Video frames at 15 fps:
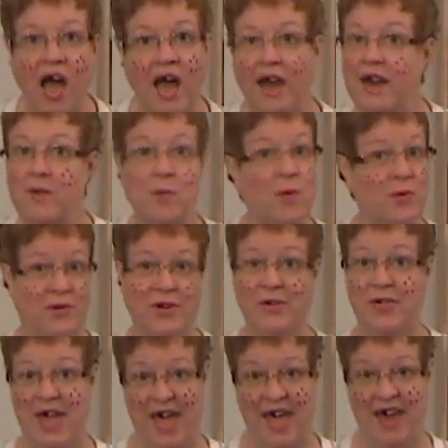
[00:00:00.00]
I didn't want to
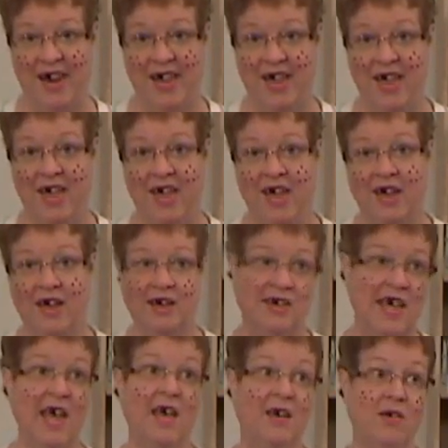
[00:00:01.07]
do that. Because
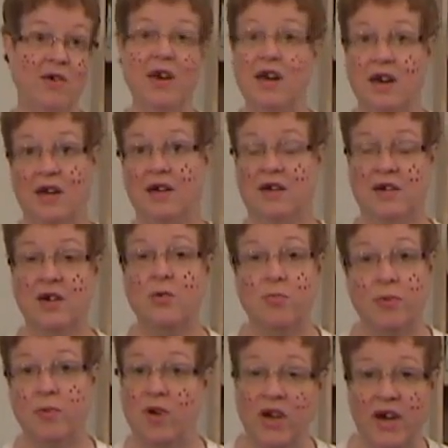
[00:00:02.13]
that would really look
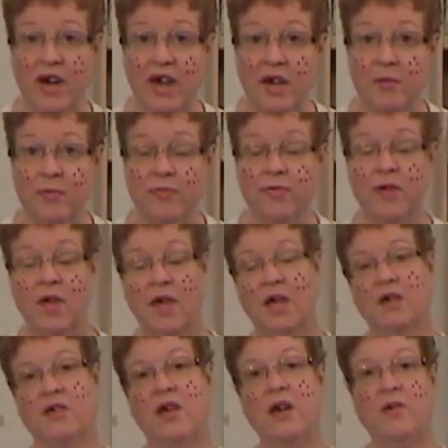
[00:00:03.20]
stupid, wouldn't it?
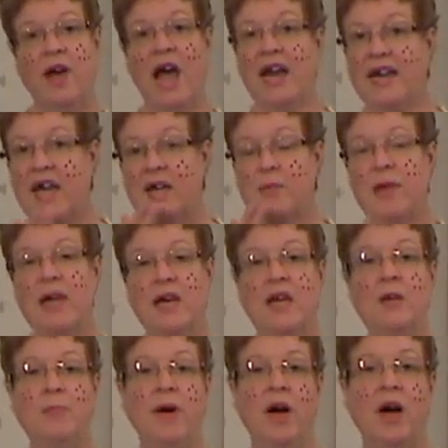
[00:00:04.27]
So anyway, I take me a
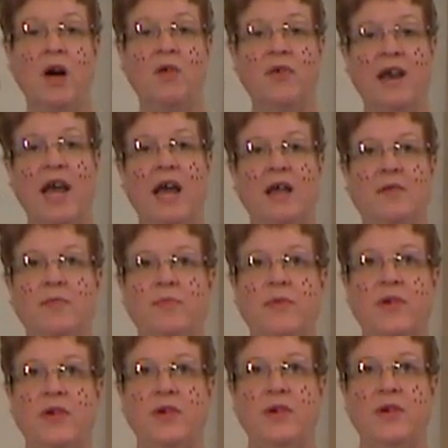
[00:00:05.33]
little puff and I
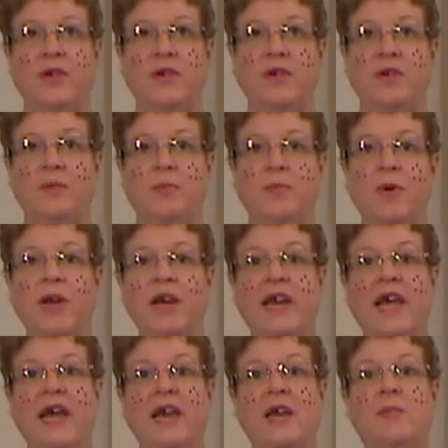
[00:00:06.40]
bring it
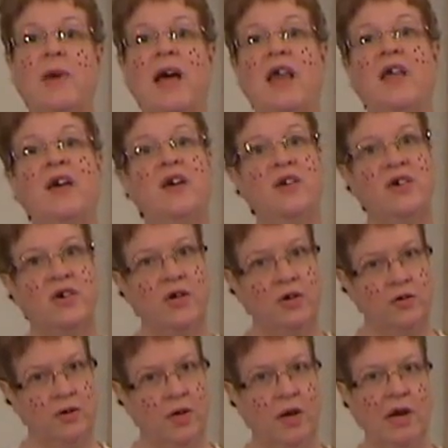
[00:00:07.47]
down into my lungs
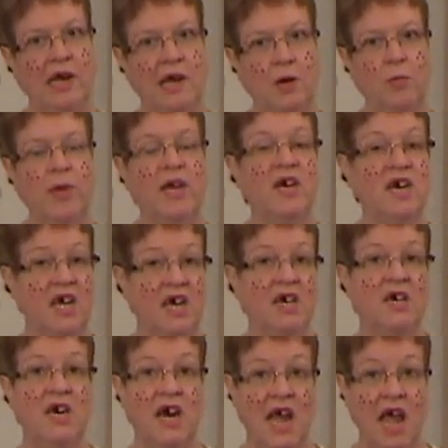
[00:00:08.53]
just a little bit,
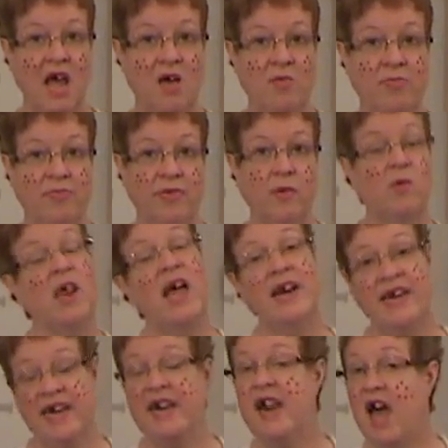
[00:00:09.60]
test it out. Well, I
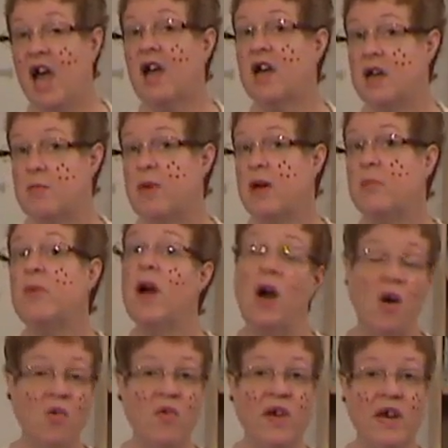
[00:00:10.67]
did not come up
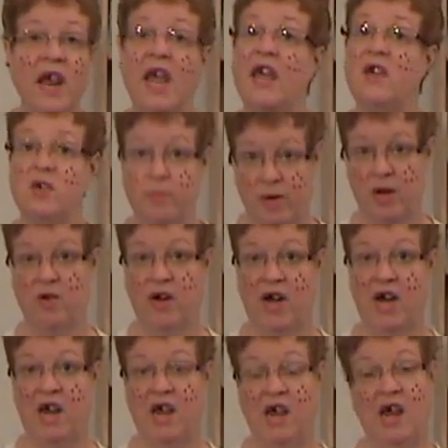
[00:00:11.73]
coughing and
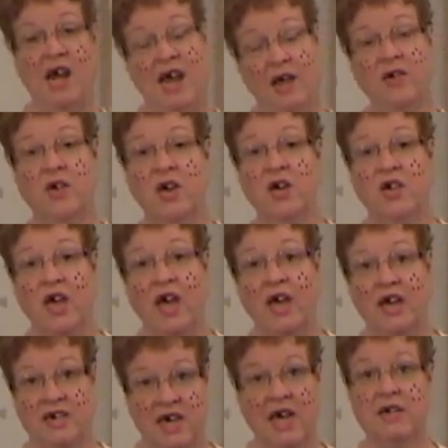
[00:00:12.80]
sputtering. And that was a good thing
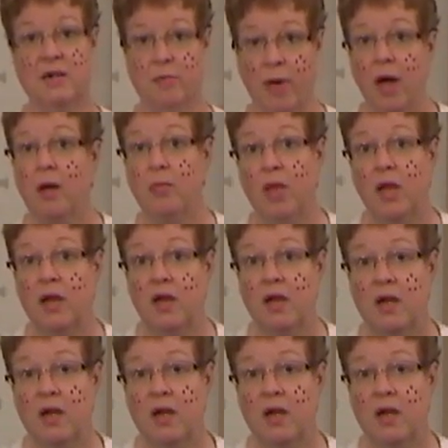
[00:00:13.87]
because I was in public.